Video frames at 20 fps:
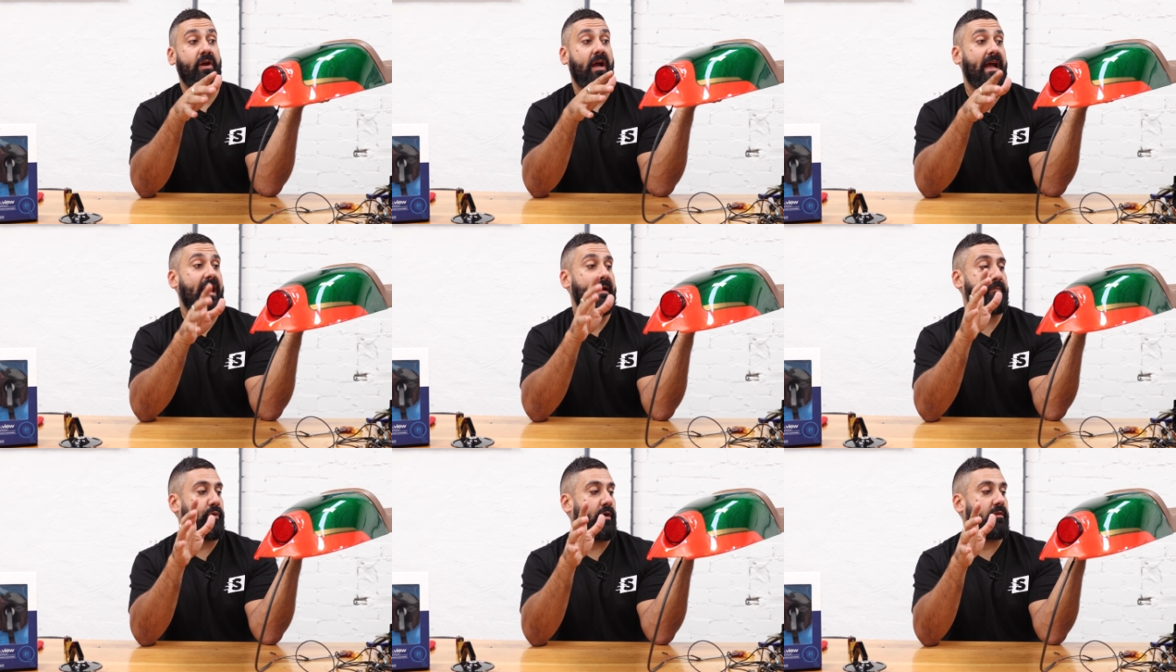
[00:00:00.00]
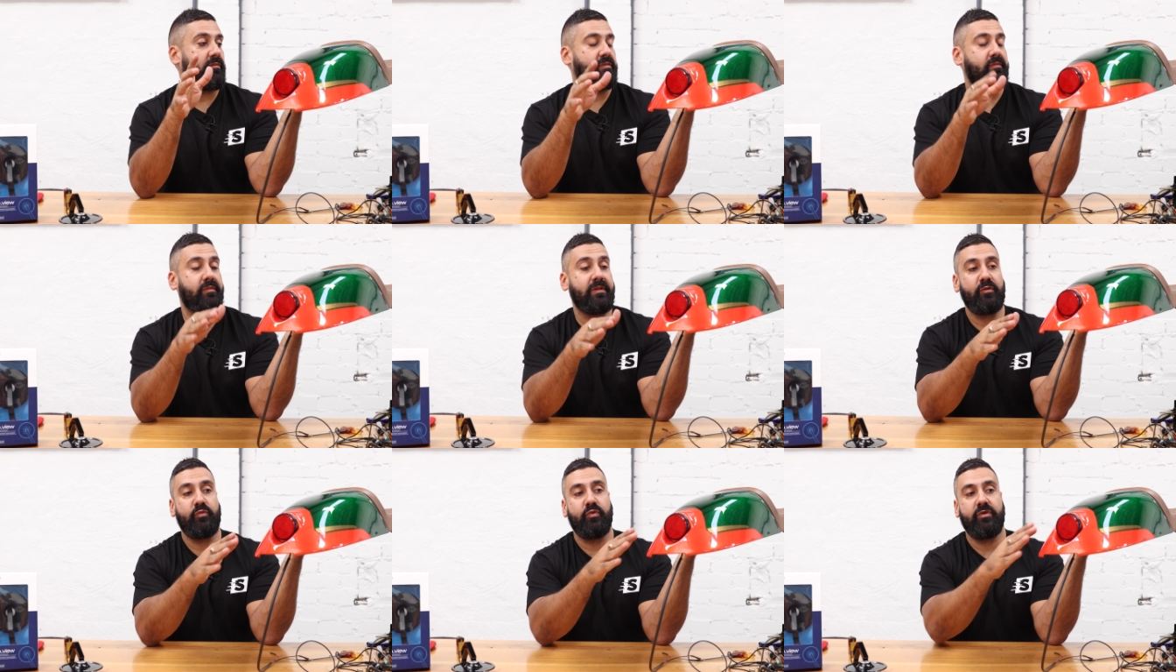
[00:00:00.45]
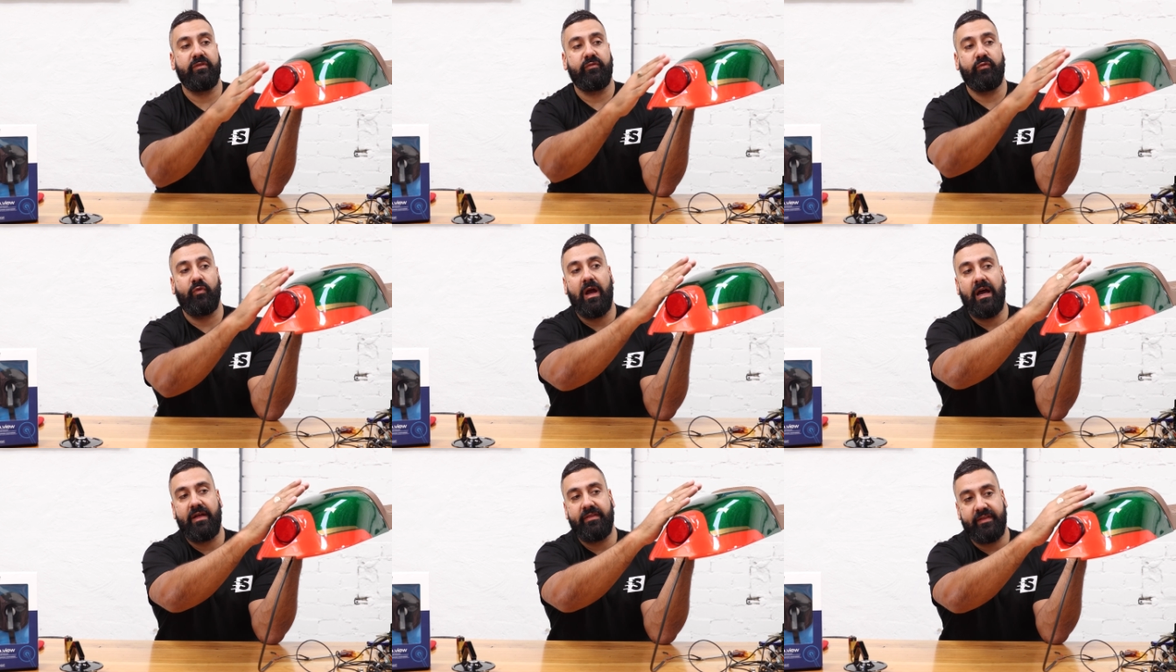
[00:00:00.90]
I probably would have
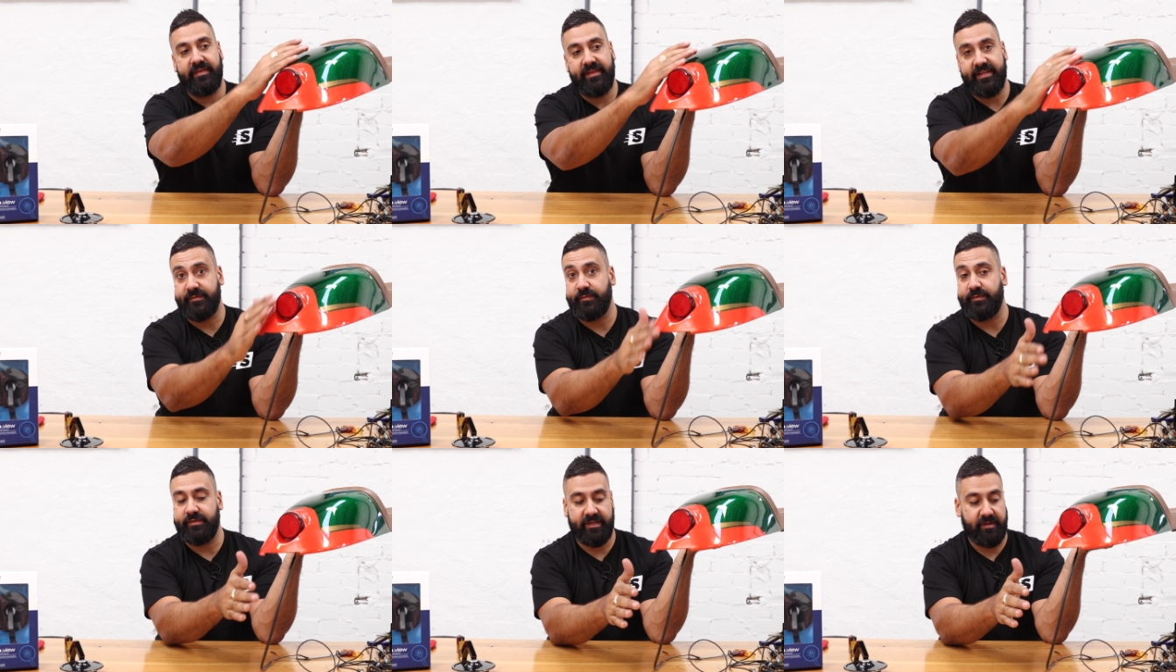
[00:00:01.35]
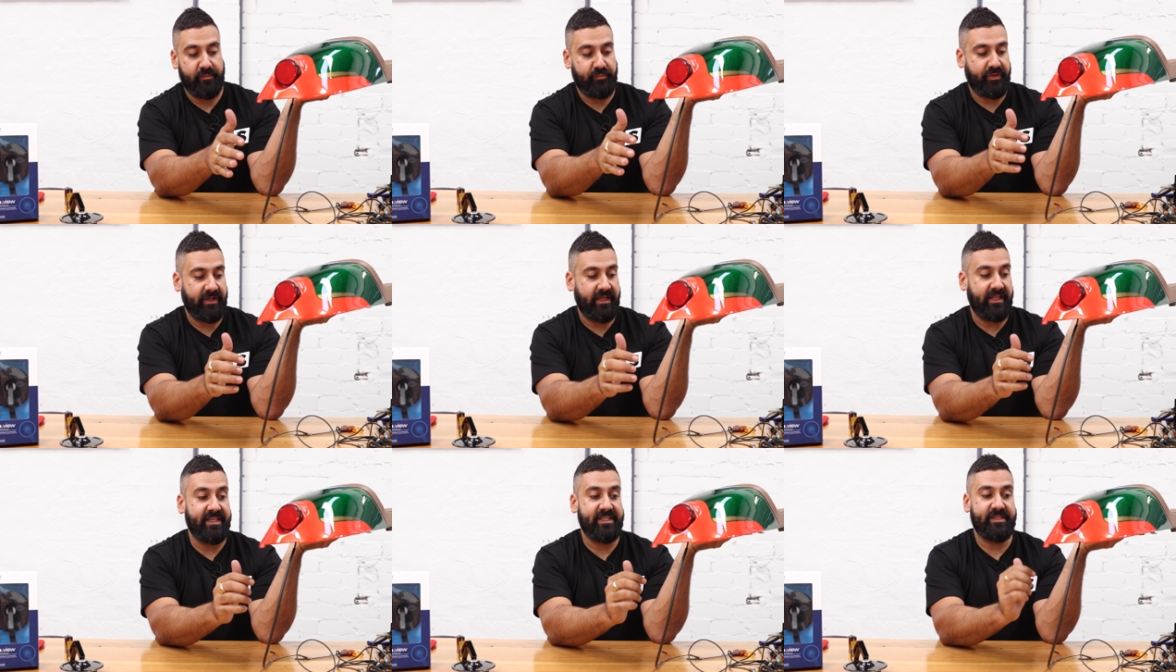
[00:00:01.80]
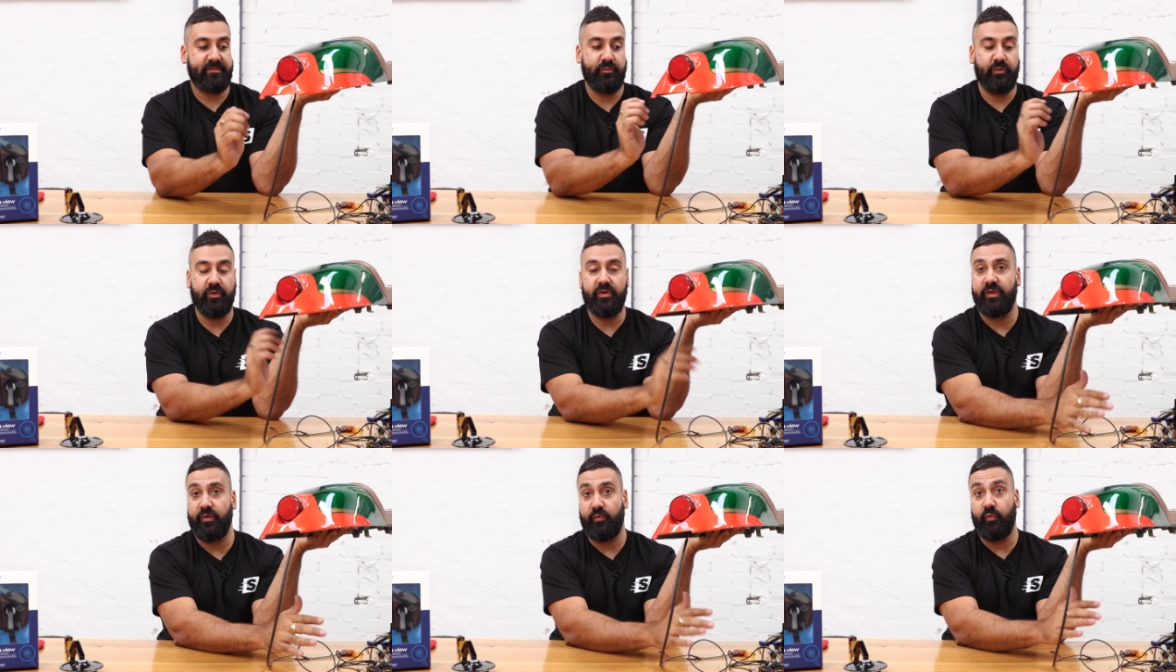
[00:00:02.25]
rather this was completely
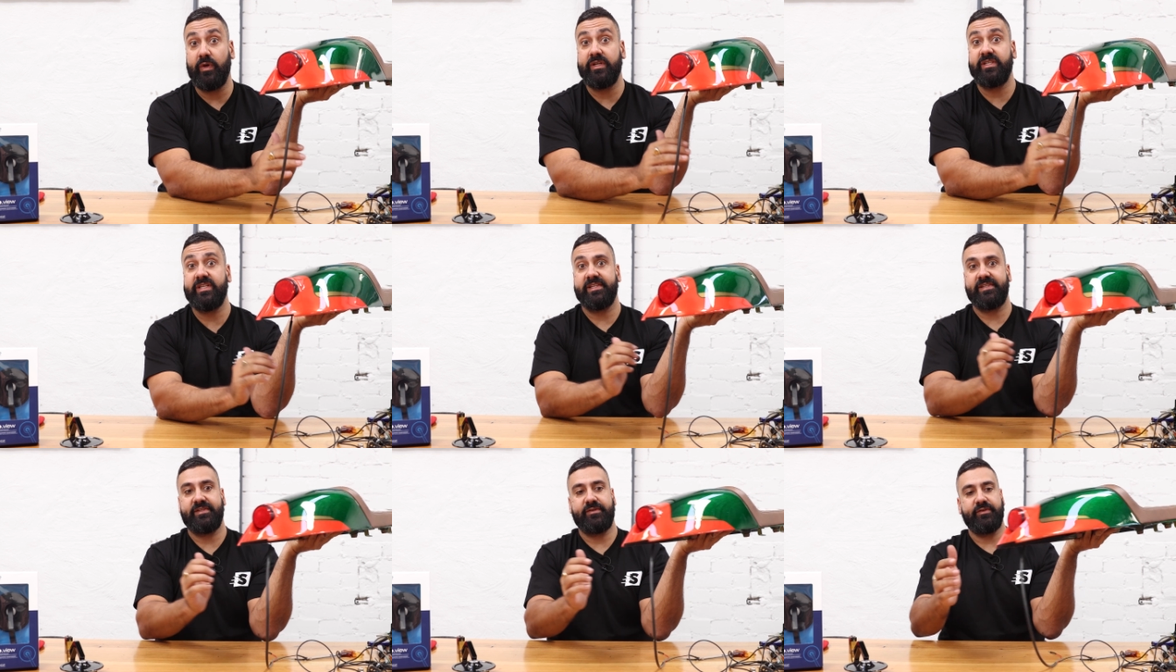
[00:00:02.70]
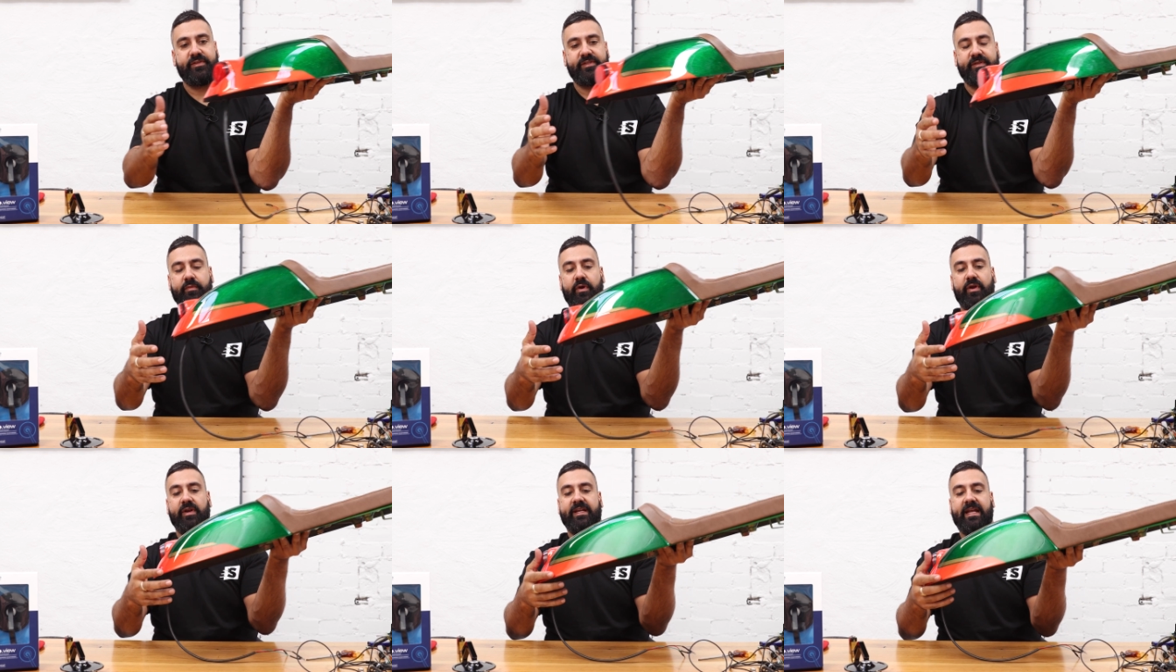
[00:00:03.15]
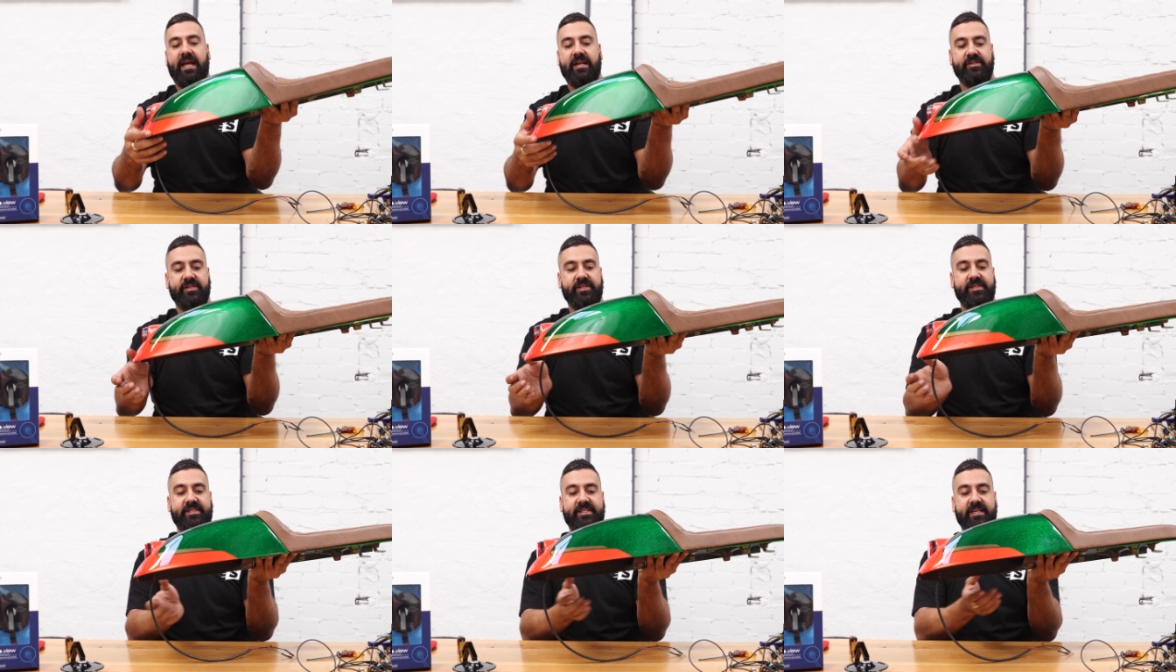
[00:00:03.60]
smooth and we just use the
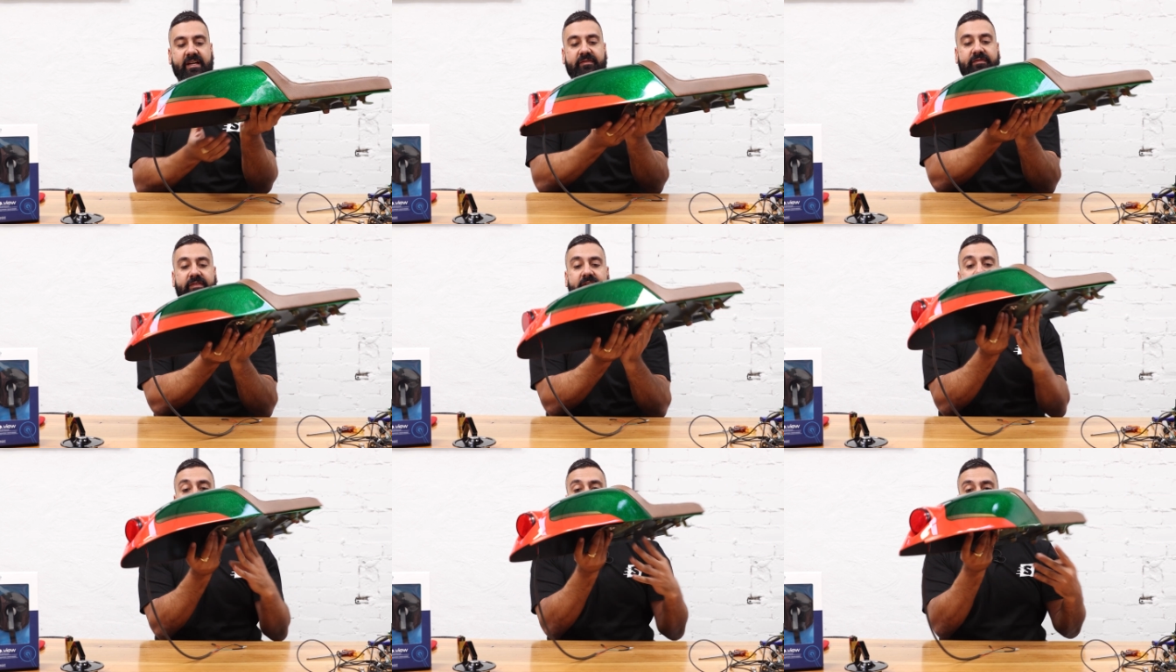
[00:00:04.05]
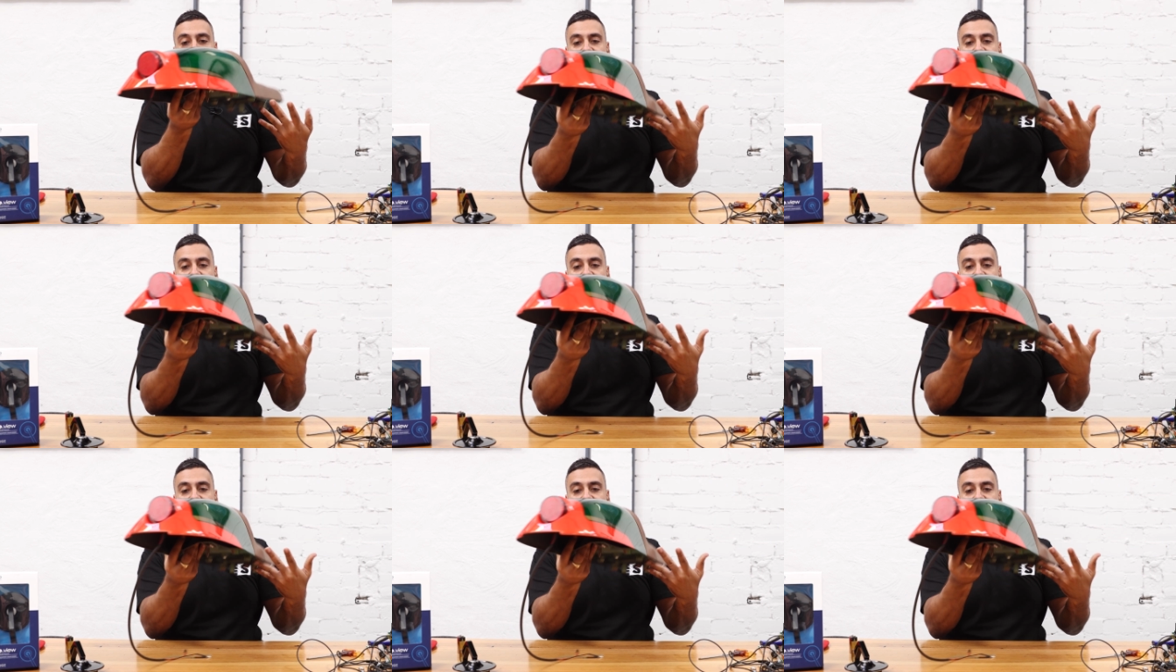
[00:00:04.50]
Motogadget stuff.